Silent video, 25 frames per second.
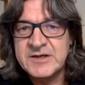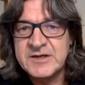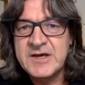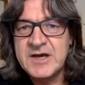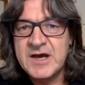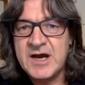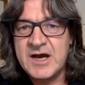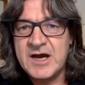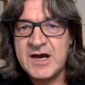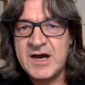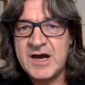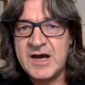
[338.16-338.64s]

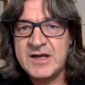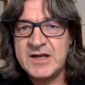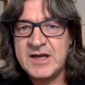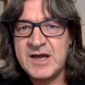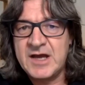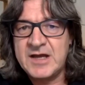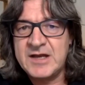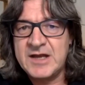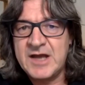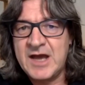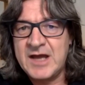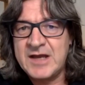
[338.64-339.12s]

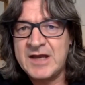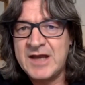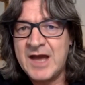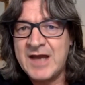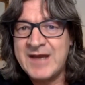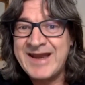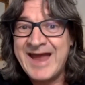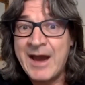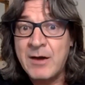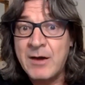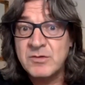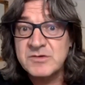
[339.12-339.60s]
and
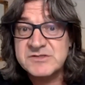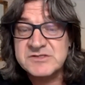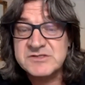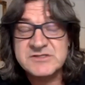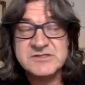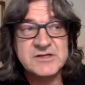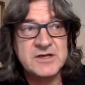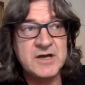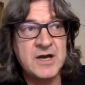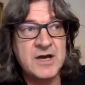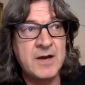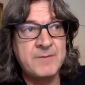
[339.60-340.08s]

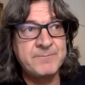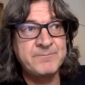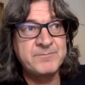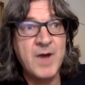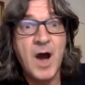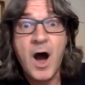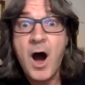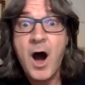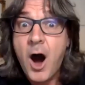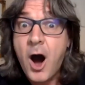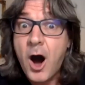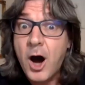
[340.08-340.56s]

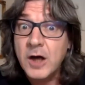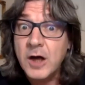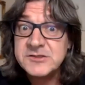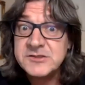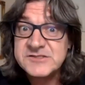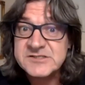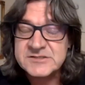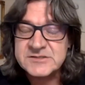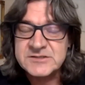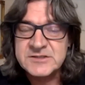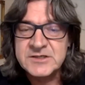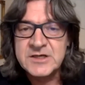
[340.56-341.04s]
art
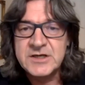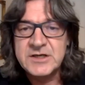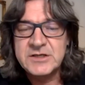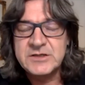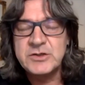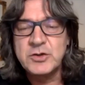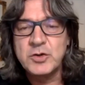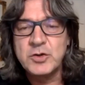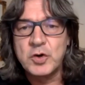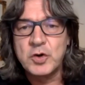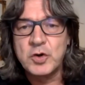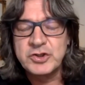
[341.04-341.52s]

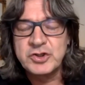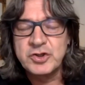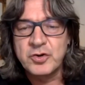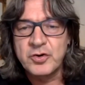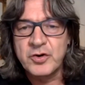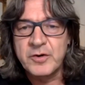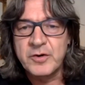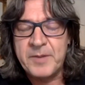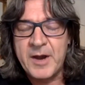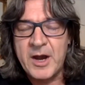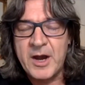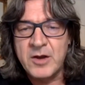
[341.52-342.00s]
your
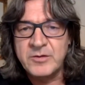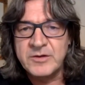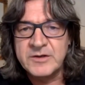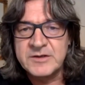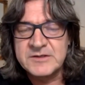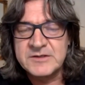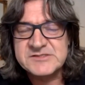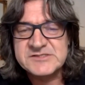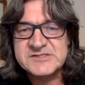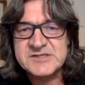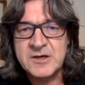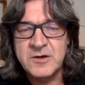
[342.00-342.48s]

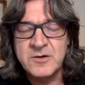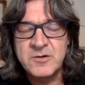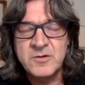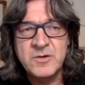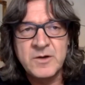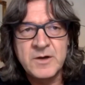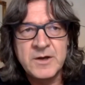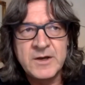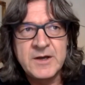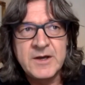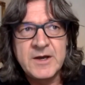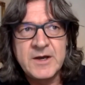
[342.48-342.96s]
opponent. So
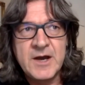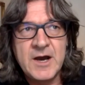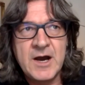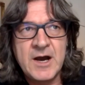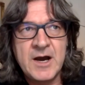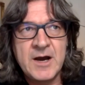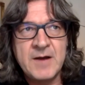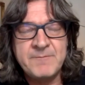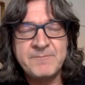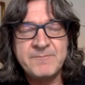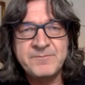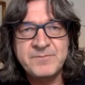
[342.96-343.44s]

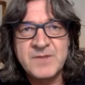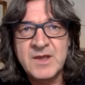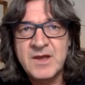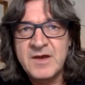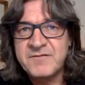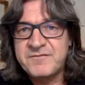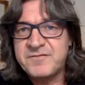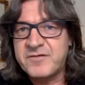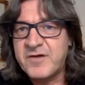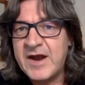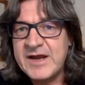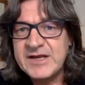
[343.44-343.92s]

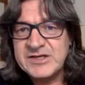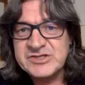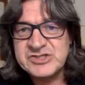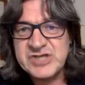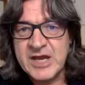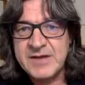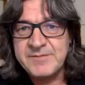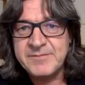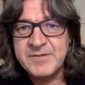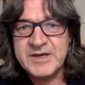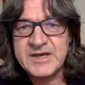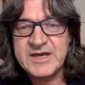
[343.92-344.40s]
for
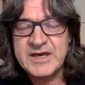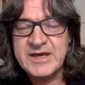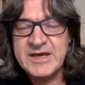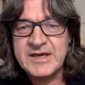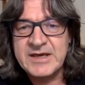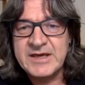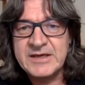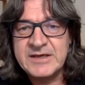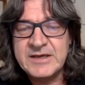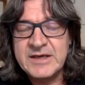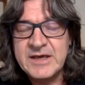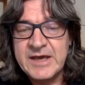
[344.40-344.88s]
AJ
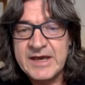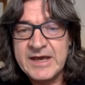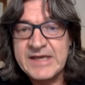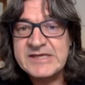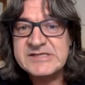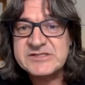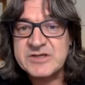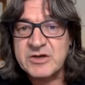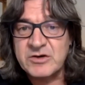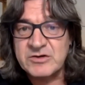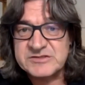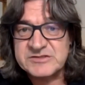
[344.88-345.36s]
McKee,
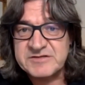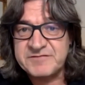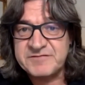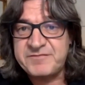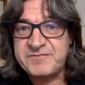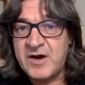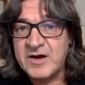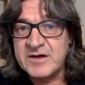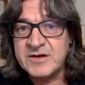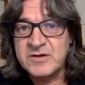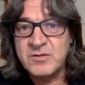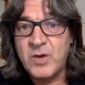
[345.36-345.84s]
he's got to
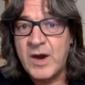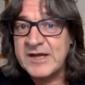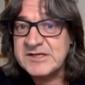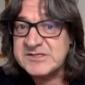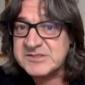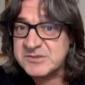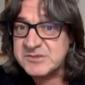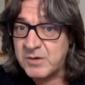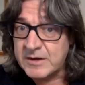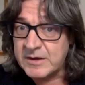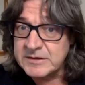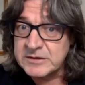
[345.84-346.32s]
find a way
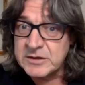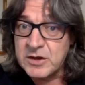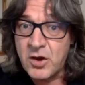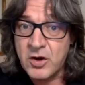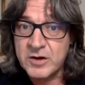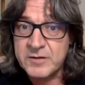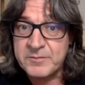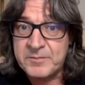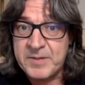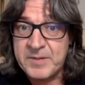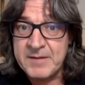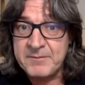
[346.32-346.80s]
to unlock
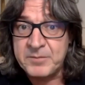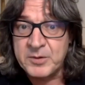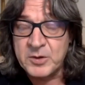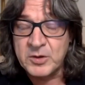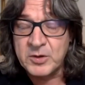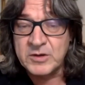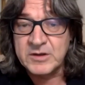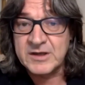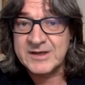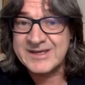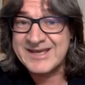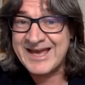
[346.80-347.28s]

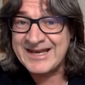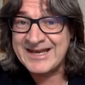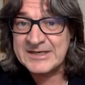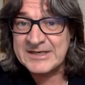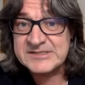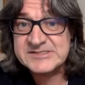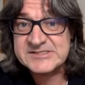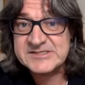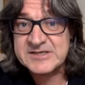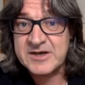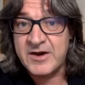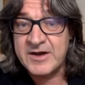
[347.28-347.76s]
Pitbull, get
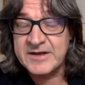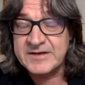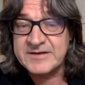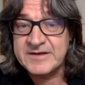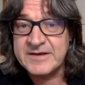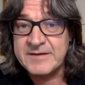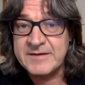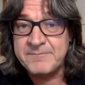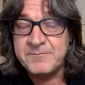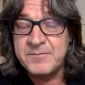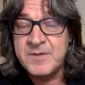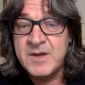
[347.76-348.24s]
inside
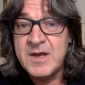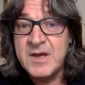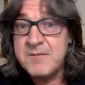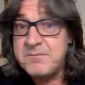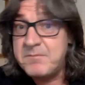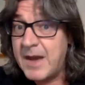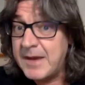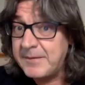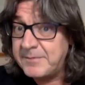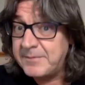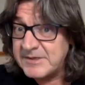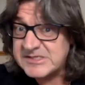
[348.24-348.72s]
him,
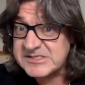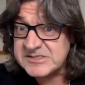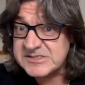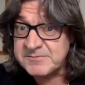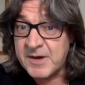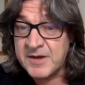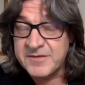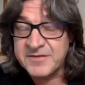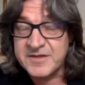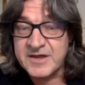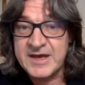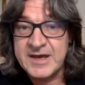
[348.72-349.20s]
maybe
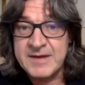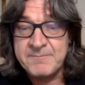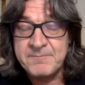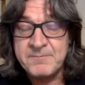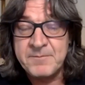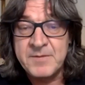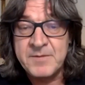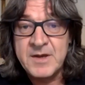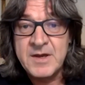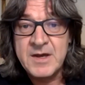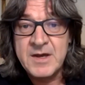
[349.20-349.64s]
smother him,